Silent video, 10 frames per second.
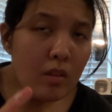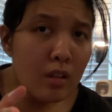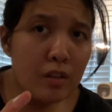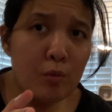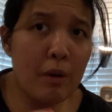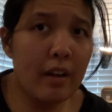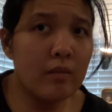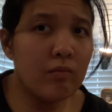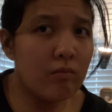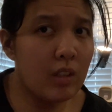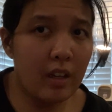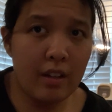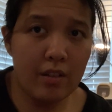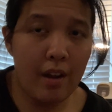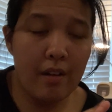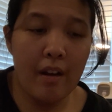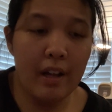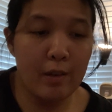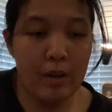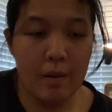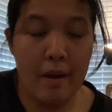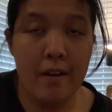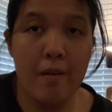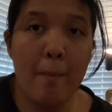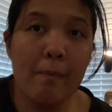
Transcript: This brand, 10 out of 10, highly recommend.